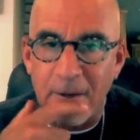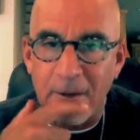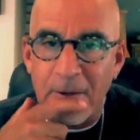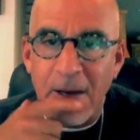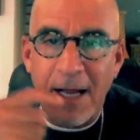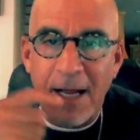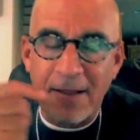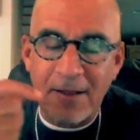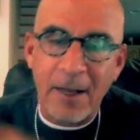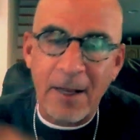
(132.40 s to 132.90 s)

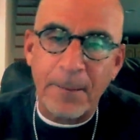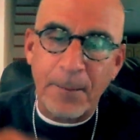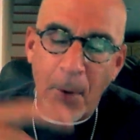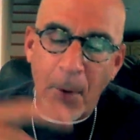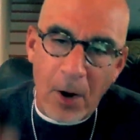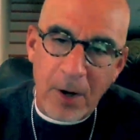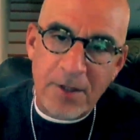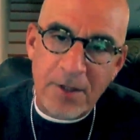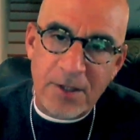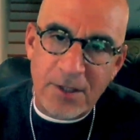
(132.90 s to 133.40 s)
I think
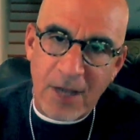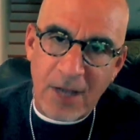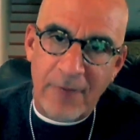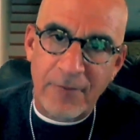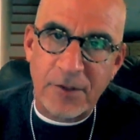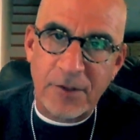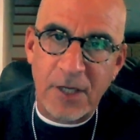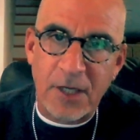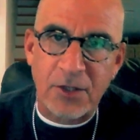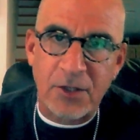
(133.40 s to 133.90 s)
part of this
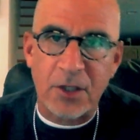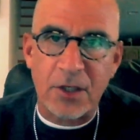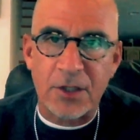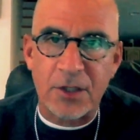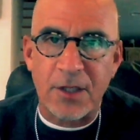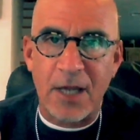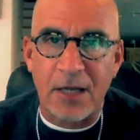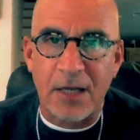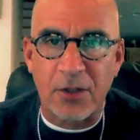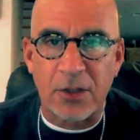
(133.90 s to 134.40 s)
conversation is
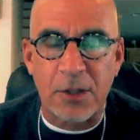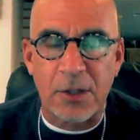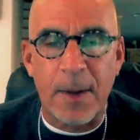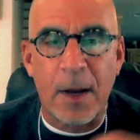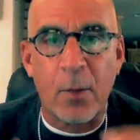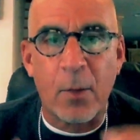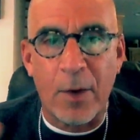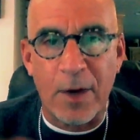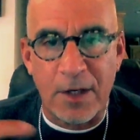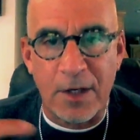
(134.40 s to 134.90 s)
not just
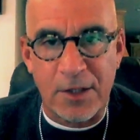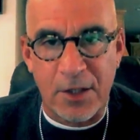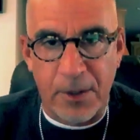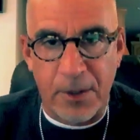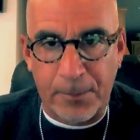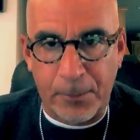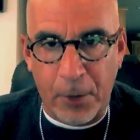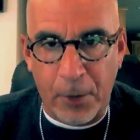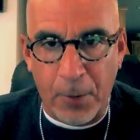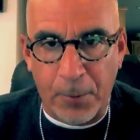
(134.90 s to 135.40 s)
about when is it
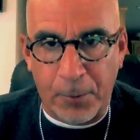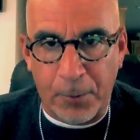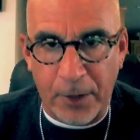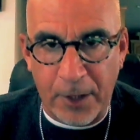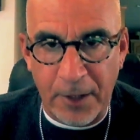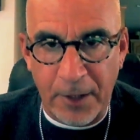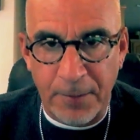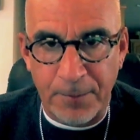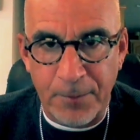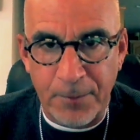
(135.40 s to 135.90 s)

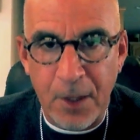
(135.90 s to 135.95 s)
appropriate,